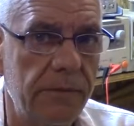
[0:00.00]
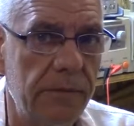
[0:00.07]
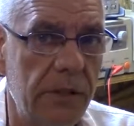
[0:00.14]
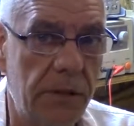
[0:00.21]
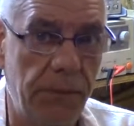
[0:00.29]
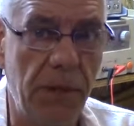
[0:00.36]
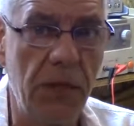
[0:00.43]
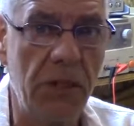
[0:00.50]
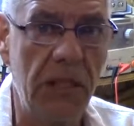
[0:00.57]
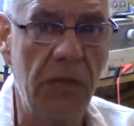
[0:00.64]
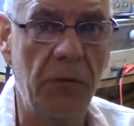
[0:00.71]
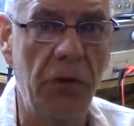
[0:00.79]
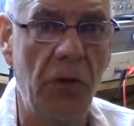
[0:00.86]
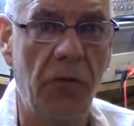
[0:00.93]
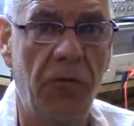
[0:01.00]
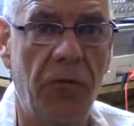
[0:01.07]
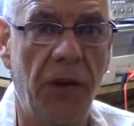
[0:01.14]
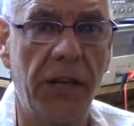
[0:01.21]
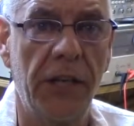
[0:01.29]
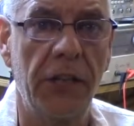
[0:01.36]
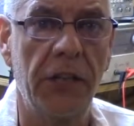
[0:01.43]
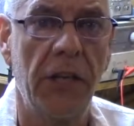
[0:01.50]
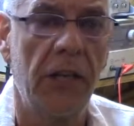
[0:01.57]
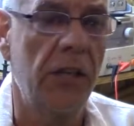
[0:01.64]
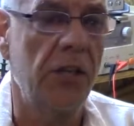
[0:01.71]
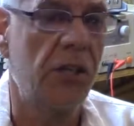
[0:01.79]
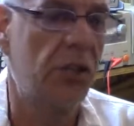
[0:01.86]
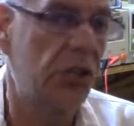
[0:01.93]
Especially when your fucking
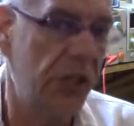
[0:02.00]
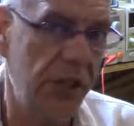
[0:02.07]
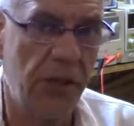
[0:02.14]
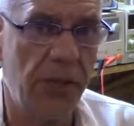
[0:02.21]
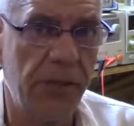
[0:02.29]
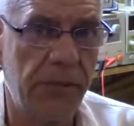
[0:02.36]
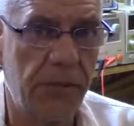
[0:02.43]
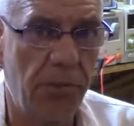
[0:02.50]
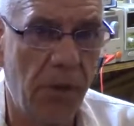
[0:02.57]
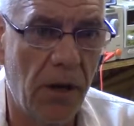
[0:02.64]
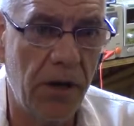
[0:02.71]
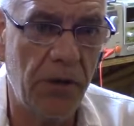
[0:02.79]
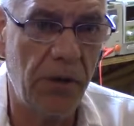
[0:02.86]
shitter is plugged,